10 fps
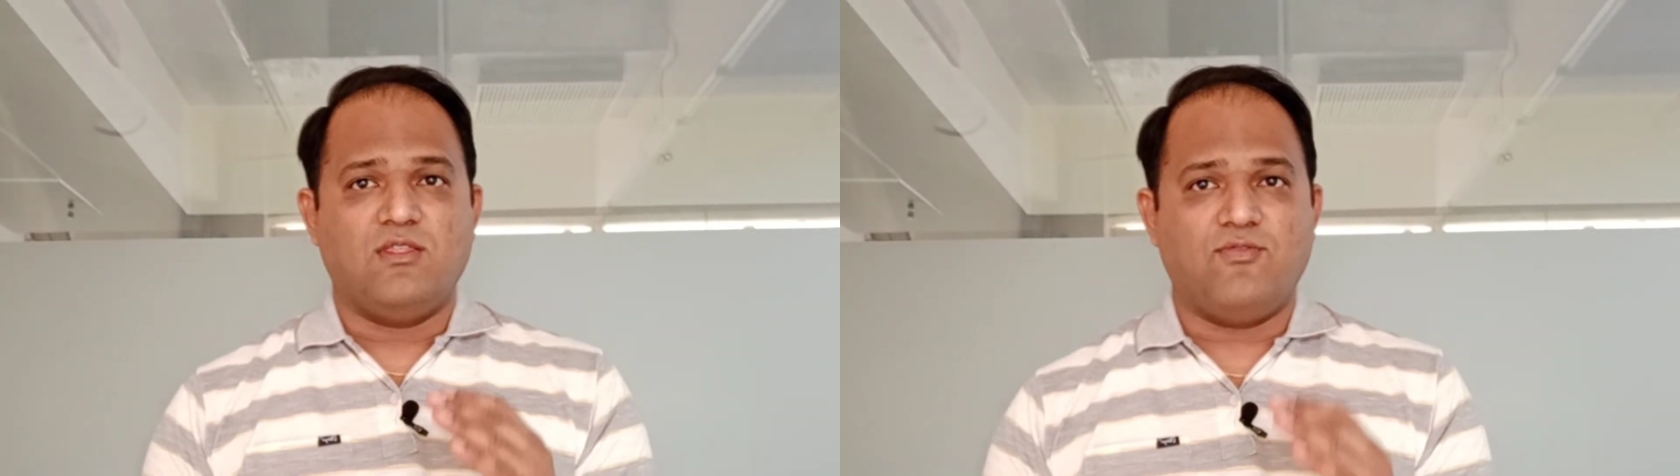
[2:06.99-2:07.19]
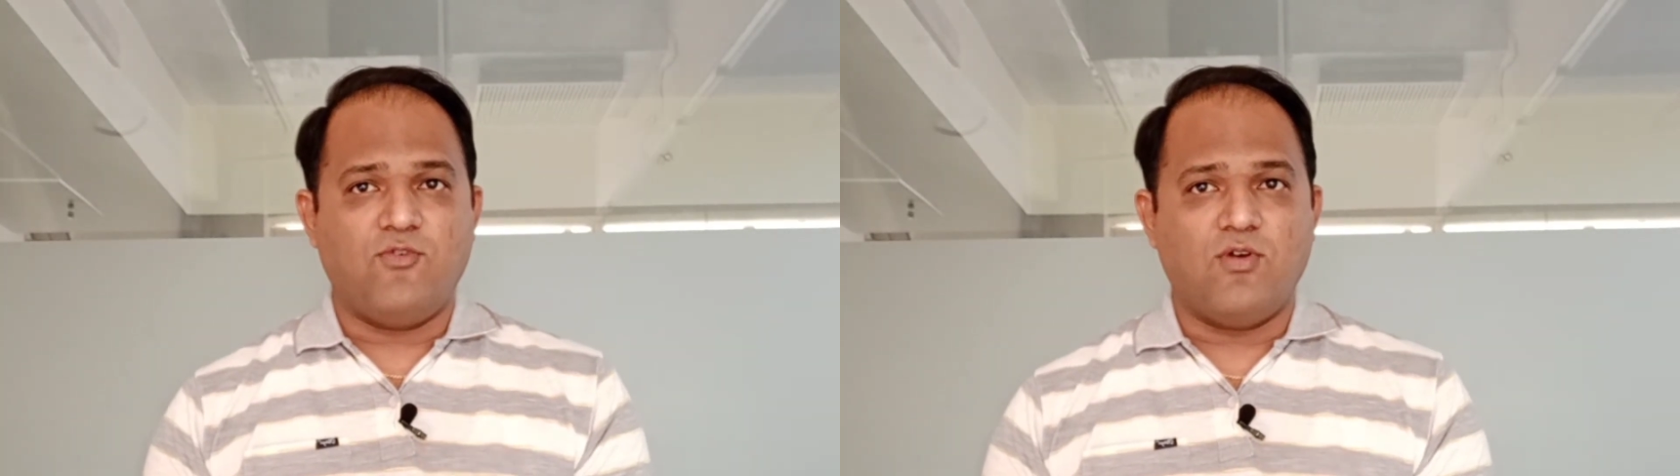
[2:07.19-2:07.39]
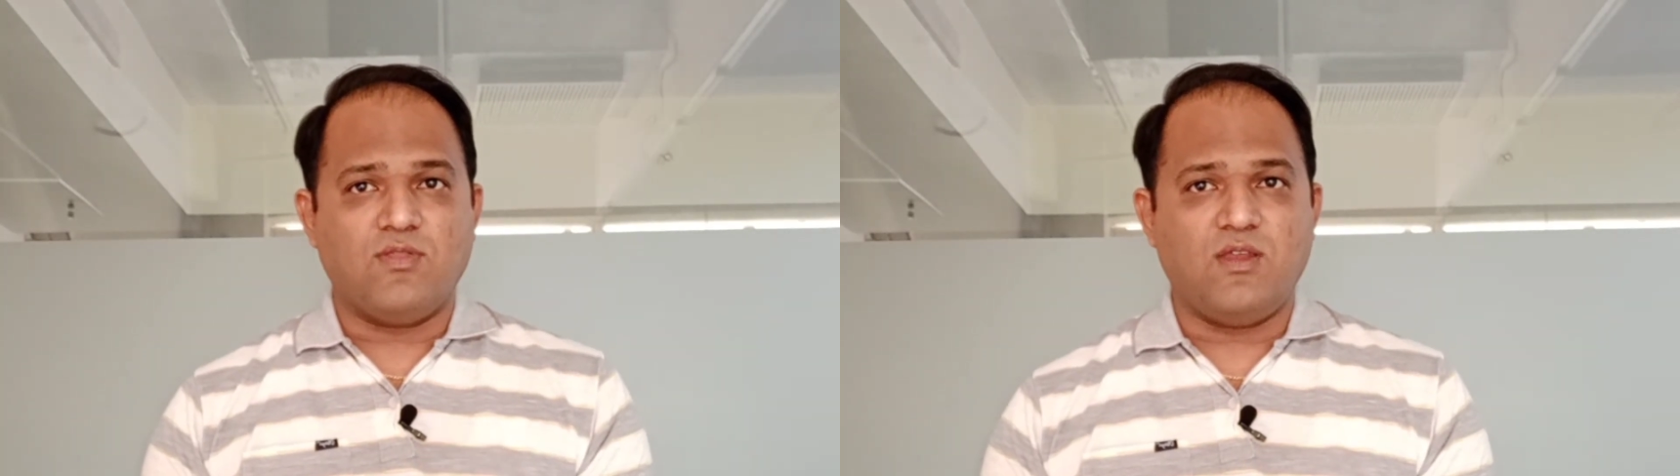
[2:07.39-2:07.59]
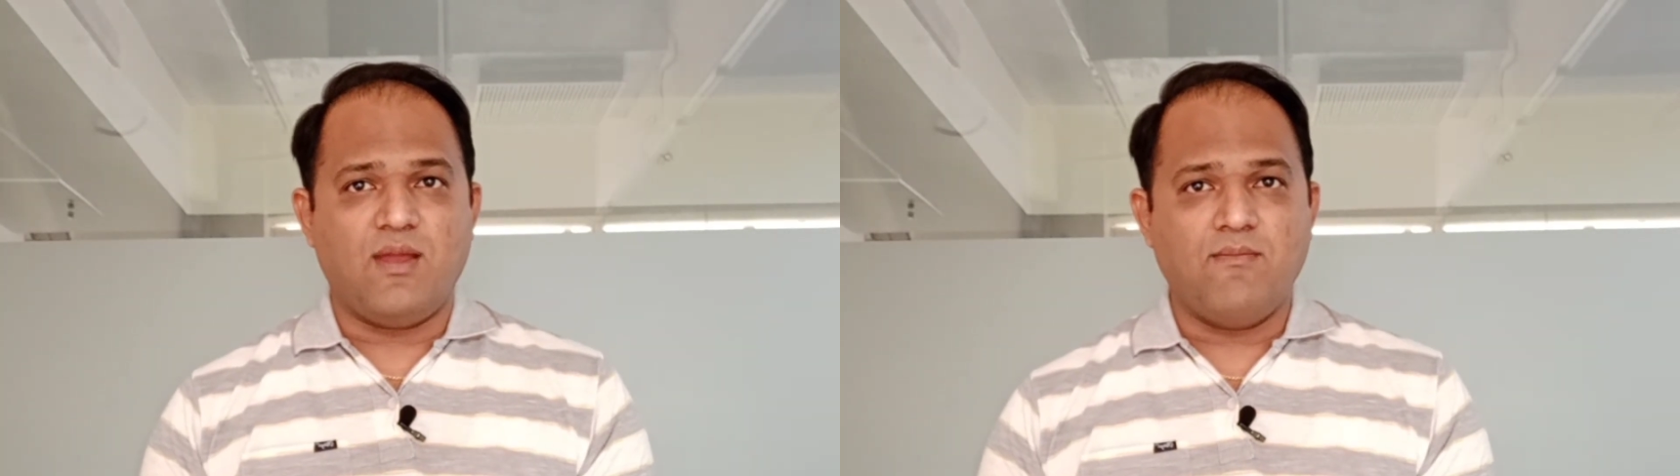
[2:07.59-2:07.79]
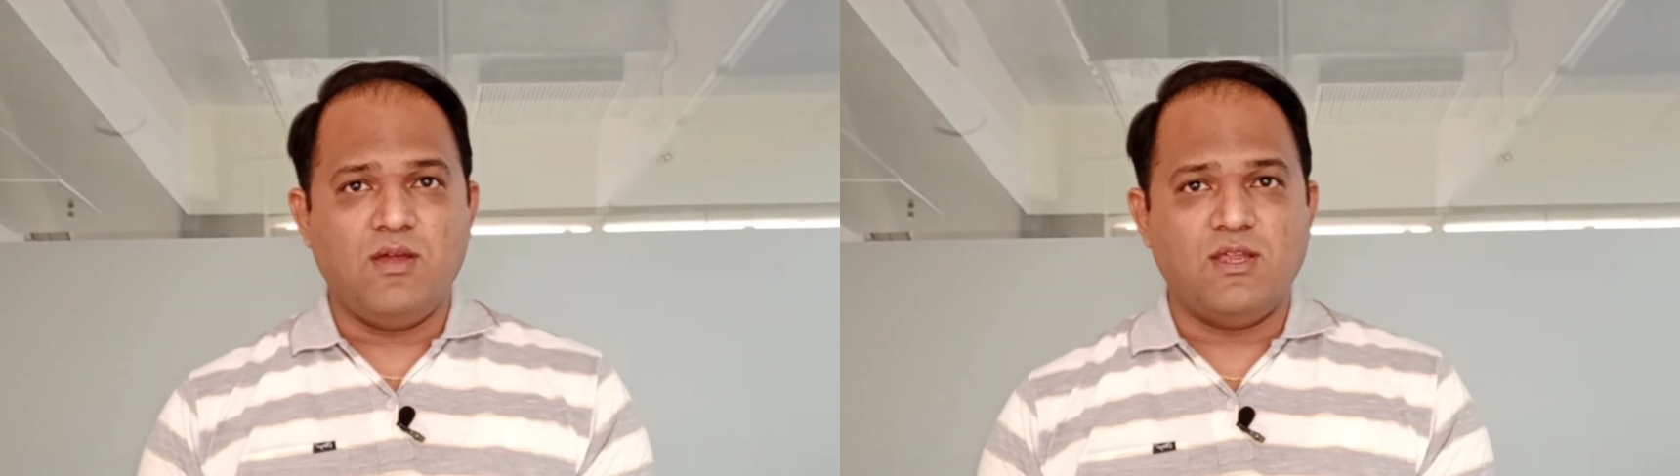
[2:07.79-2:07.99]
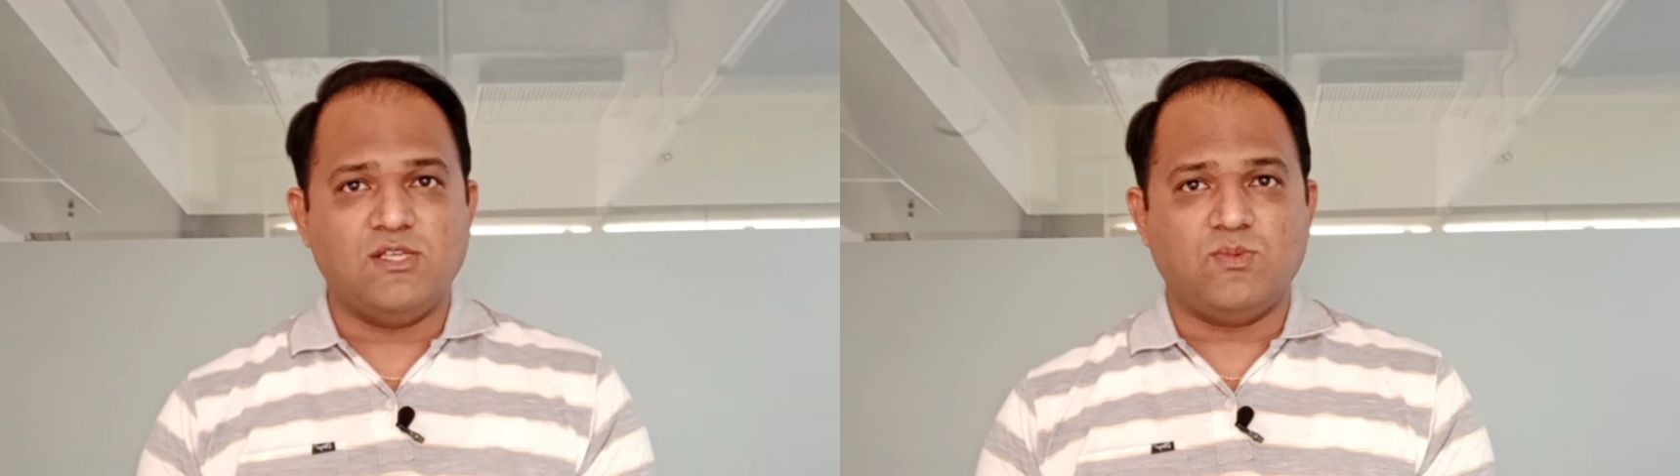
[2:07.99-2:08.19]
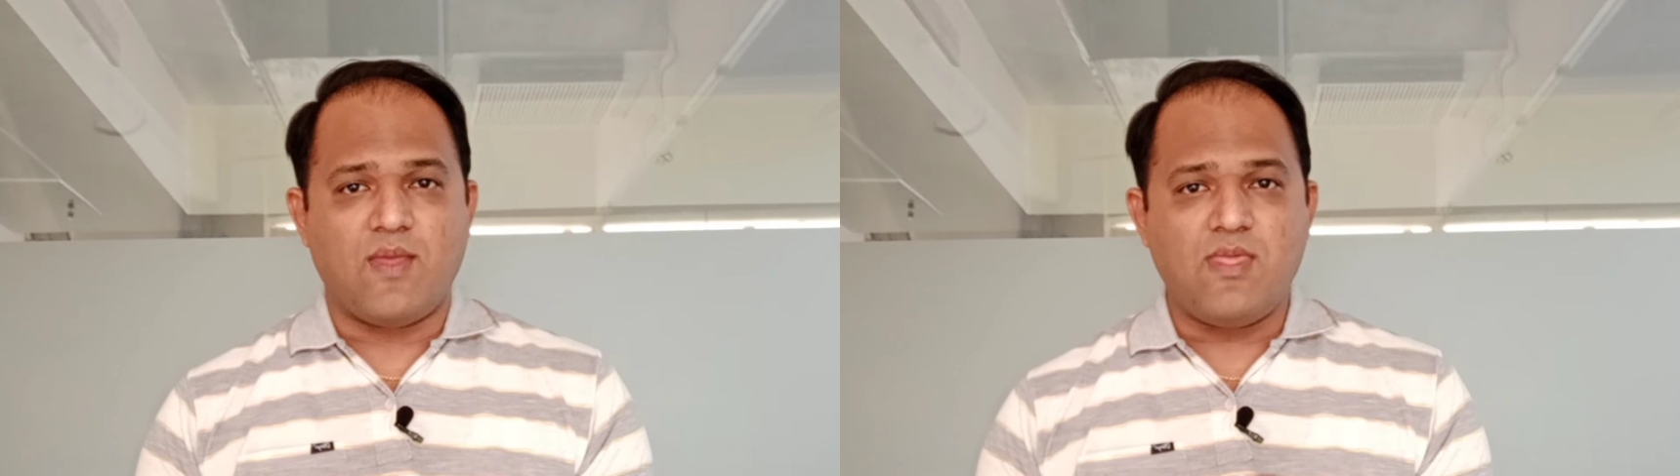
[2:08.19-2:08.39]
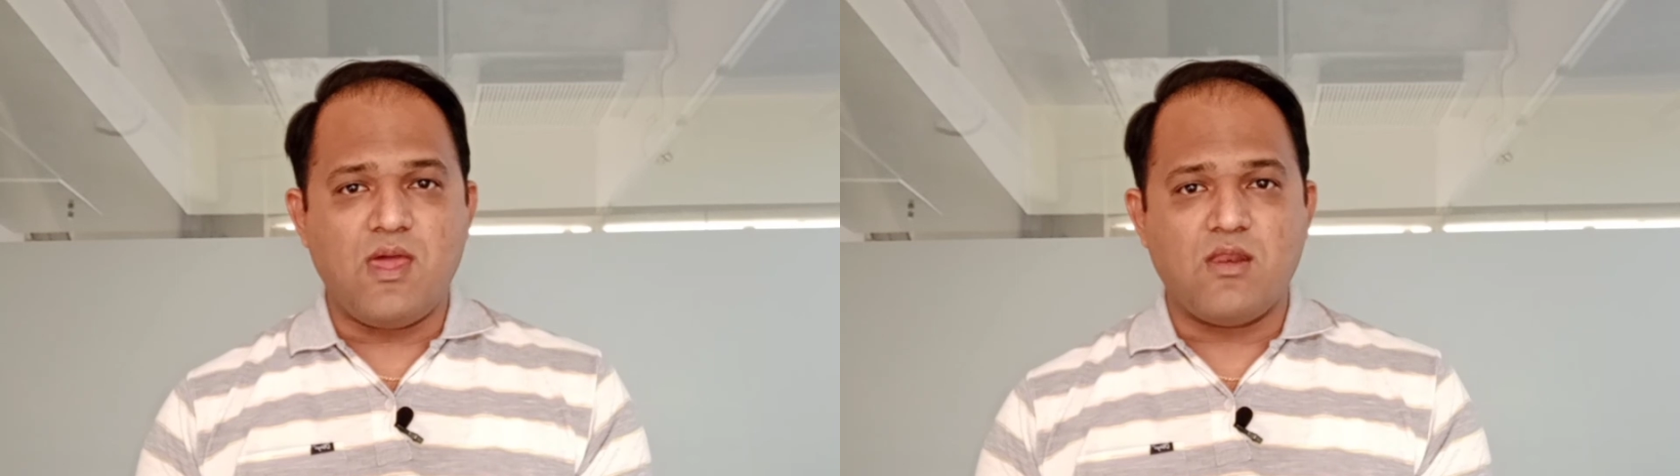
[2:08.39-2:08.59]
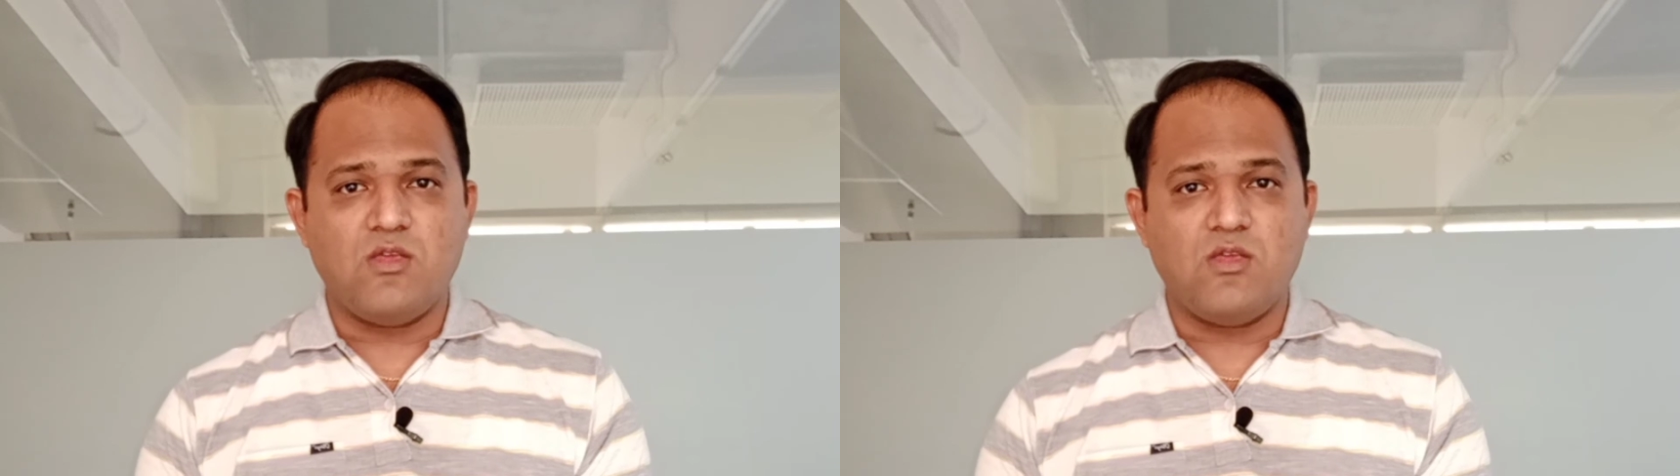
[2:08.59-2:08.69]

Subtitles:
The fourth number is whether